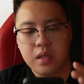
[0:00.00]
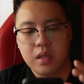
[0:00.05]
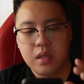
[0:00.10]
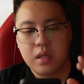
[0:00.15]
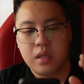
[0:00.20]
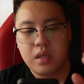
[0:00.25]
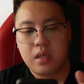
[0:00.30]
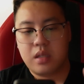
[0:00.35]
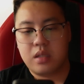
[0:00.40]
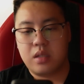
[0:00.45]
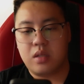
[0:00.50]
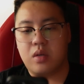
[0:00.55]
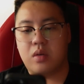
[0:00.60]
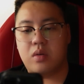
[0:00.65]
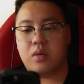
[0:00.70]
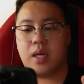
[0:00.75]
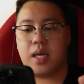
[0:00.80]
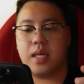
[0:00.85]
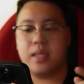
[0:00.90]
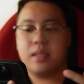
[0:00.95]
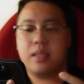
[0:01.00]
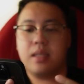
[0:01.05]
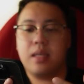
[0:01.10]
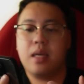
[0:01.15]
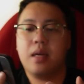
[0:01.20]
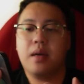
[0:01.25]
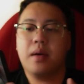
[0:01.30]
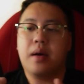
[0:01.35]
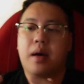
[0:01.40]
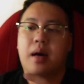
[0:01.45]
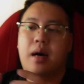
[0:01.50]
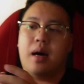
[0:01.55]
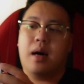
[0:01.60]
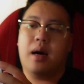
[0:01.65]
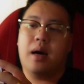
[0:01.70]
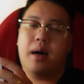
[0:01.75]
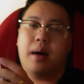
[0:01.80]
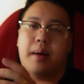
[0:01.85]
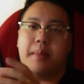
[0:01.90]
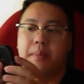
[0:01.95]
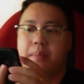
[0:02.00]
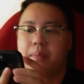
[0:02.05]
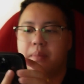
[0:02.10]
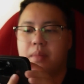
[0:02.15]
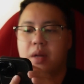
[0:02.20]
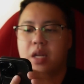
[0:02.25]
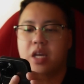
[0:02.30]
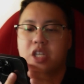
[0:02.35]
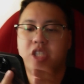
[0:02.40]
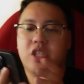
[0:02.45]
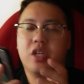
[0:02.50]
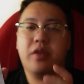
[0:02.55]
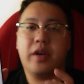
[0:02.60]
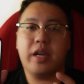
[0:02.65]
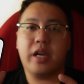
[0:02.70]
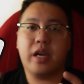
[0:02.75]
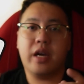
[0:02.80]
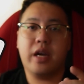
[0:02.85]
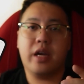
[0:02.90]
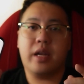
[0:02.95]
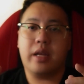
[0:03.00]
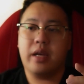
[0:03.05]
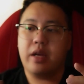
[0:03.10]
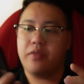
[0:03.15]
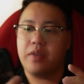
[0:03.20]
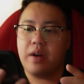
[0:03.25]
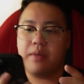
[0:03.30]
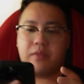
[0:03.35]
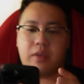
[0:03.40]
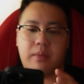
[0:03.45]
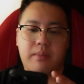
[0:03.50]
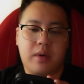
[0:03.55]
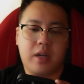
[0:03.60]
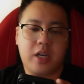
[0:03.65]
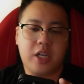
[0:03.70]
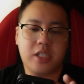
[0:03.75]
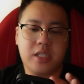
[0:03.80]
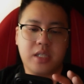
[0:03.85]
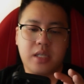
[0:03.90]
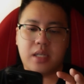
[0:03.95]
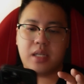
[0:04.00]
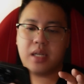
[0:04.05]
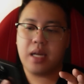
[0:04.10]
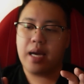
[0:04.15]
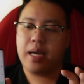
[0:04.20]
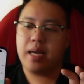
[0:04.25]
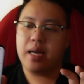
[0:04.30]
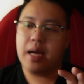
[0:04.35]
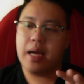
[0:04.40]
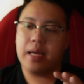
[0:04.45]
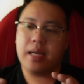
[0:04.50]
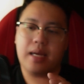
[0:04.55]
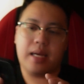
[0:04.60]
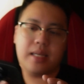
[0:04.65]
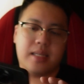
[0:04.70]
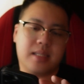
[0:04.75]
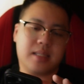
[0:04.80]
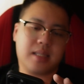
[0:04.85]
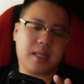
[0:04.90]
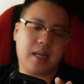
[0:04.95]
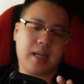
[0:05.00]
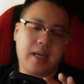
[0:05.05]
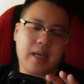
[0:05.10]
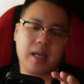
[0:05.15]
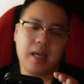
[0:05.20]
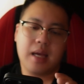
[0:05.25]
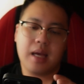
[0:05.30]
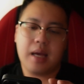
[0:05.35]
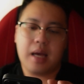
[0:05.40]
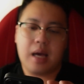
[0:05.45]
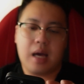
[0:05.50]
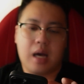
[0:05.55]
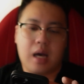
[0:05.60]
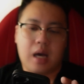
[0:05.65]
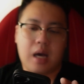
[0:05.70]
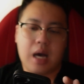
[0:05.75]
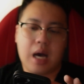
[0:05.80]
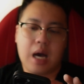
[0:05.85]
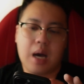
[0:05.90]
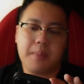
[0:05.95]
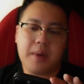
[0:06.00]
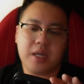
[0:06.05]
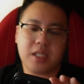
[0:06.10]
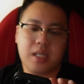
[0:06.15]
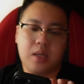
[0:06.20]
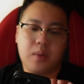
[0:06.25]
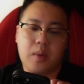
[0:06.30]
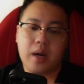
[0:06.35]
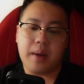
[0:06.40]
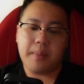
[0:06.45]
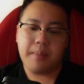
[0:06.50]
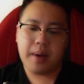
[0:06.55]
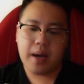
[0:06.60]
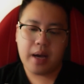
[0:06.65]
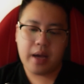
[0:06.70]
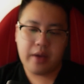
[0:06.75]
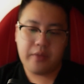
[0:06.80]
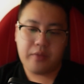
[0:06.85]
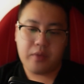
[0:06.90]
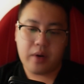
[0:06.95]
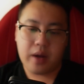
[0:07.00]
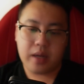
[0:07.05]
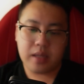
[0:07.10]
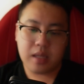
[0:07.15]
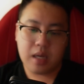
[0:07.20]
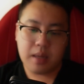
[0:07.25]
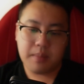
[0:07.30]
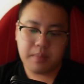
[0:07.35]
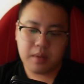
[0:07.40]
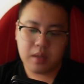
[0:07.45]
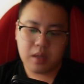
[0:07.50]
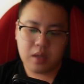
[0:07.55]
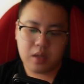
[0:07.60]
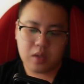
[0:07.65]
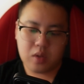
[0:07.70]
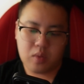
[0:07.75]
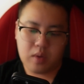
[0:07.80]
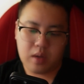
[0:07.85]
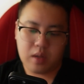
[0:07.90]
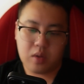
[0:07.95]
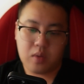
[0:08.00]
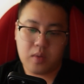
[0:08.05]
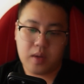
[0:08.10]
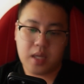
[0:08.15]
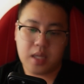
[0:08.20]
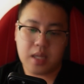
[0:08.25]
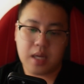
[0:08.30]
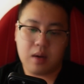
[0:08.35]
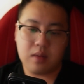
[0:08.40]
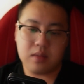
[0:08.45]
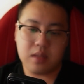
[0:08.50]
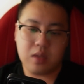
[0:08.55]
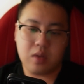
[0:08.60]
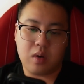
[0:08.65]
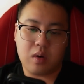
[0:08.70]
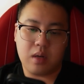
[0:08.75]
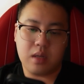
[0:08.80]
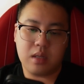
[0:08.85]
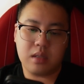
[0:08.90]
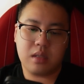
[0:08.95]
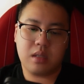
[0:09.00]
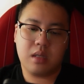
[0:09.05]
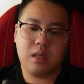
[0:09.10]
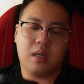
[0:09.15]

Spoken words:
So you can see Malaysia ringgit. If I'm from Malaysian, I can just click how much they want to buy. For example, $20,000.